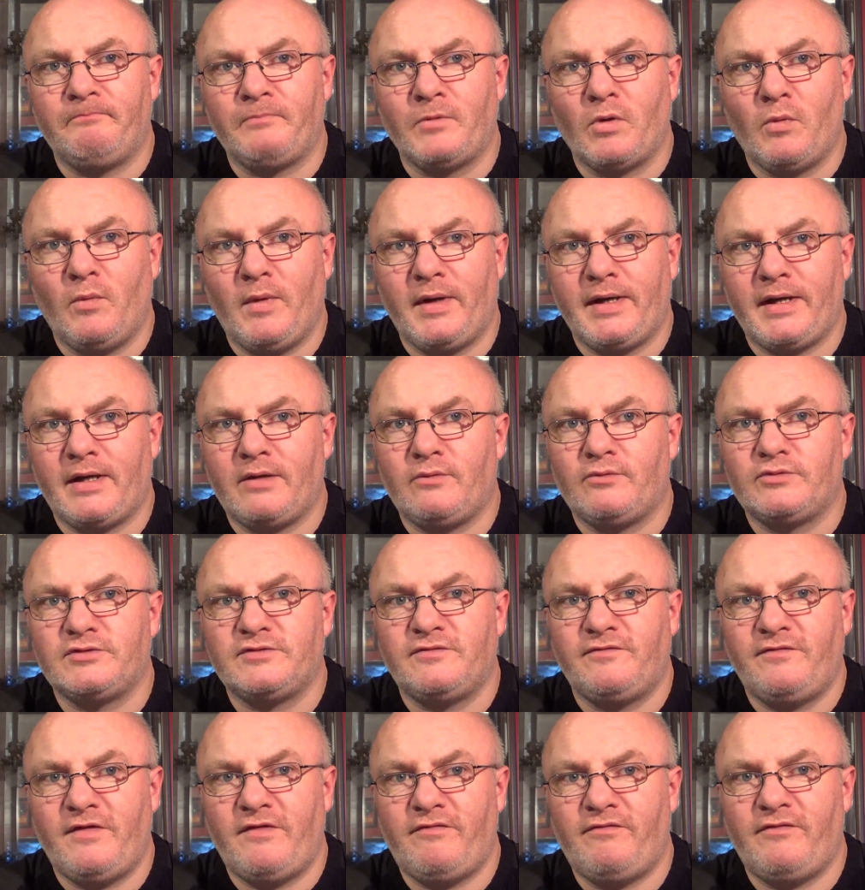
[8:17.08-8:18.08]
When I was
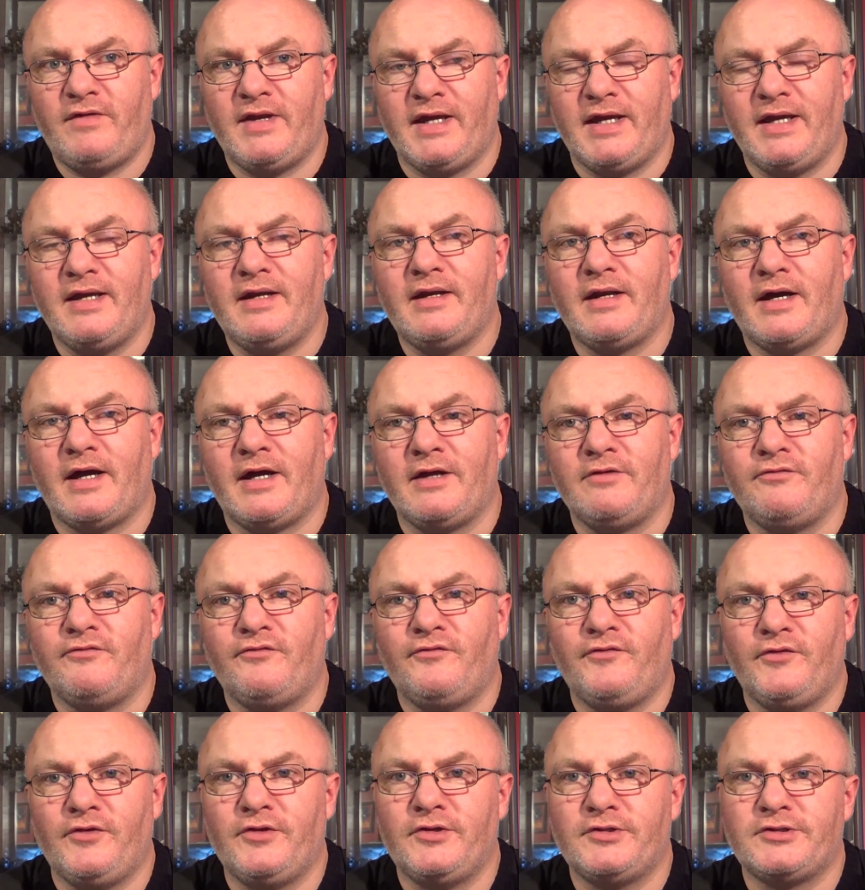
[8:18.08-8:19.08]
15, I
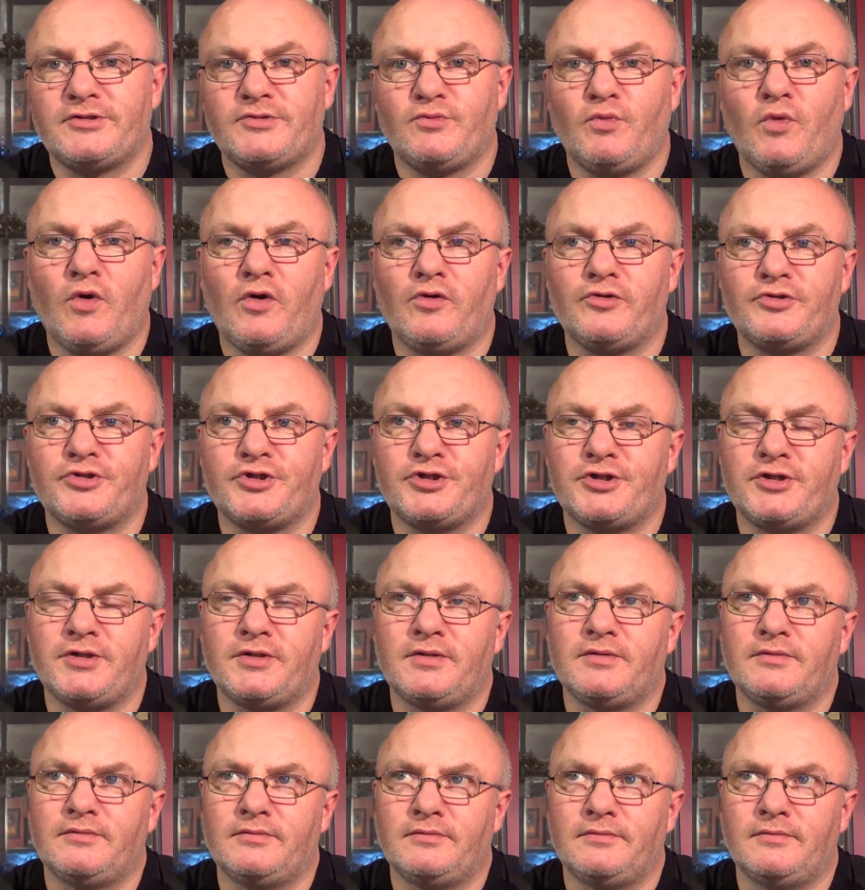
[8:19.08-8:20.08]
first watched
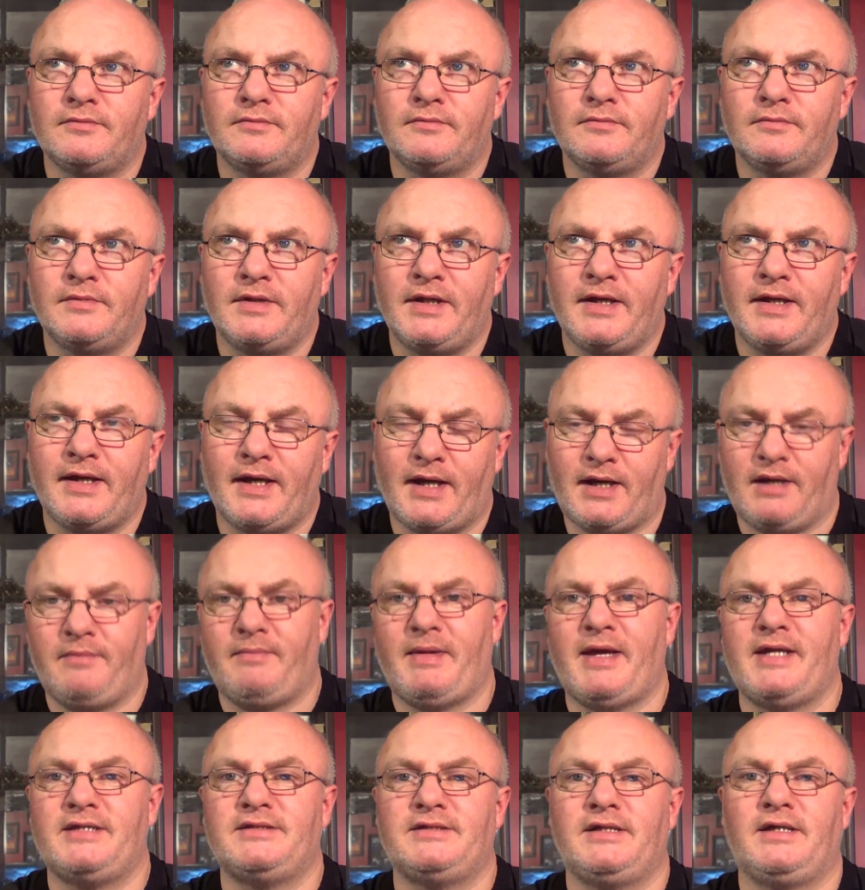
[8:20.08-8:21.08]
the
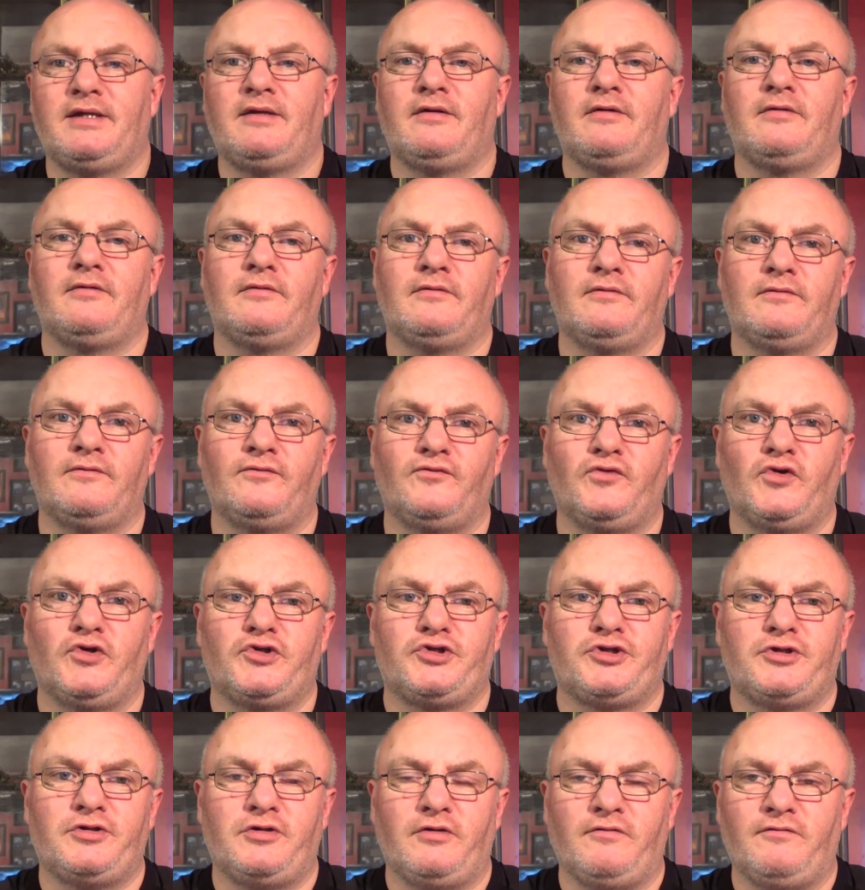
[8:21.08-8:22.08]
animated
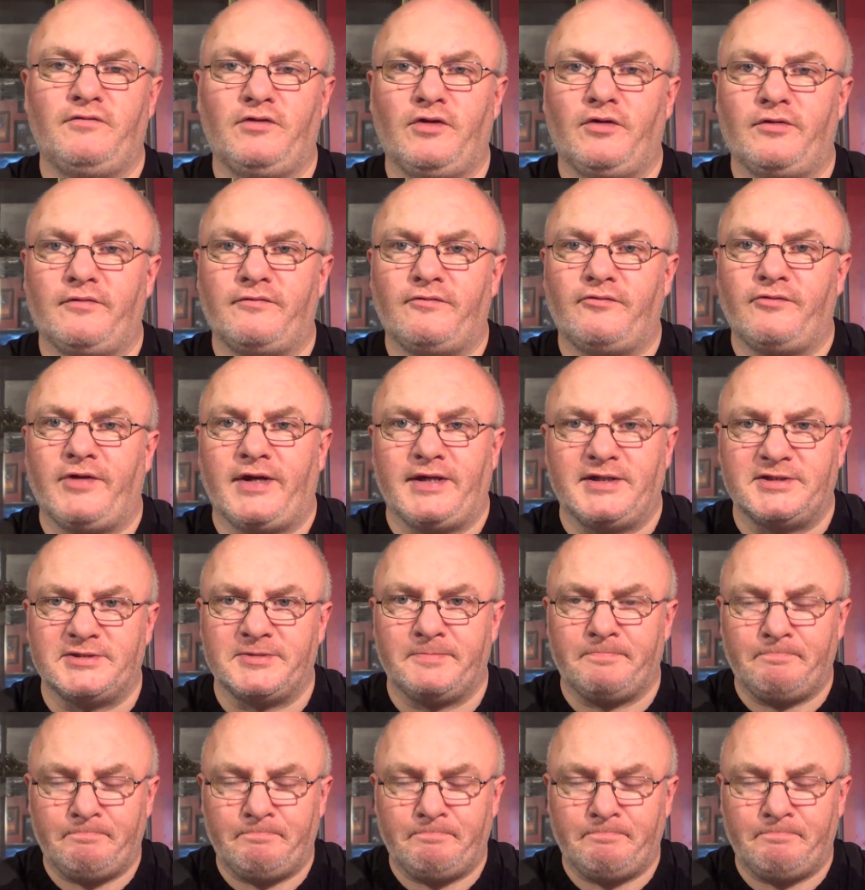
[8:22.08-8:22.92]
version of Lord of the Rings.